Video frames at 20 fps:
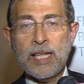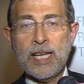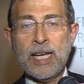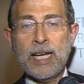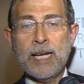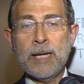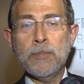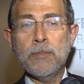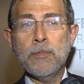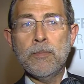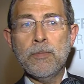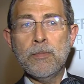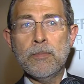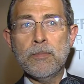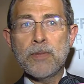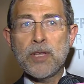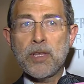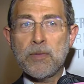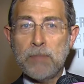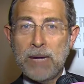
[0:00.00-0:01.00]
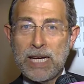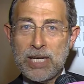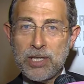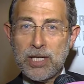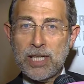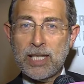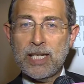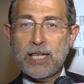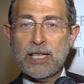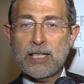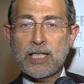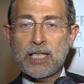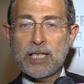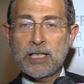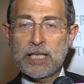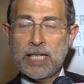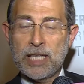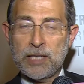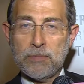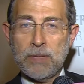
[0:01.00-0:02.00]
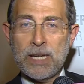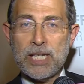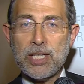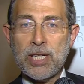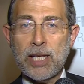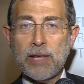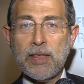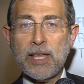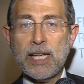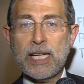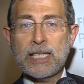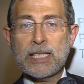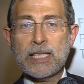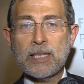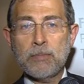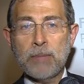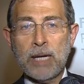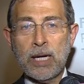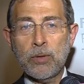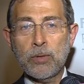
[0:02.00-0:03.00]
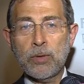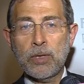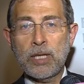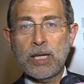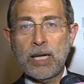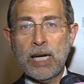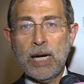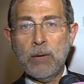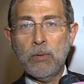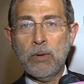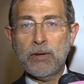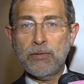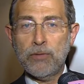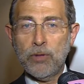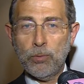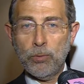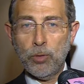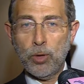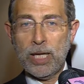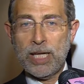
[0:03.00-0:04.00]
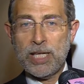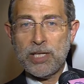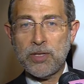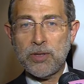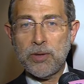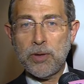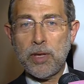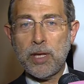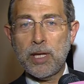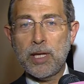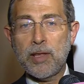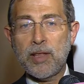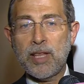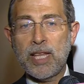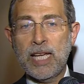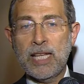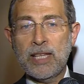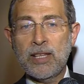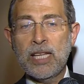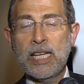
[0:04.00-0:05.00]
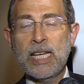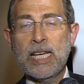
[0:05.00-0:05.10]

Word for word: the, special, the special things about our formulations is that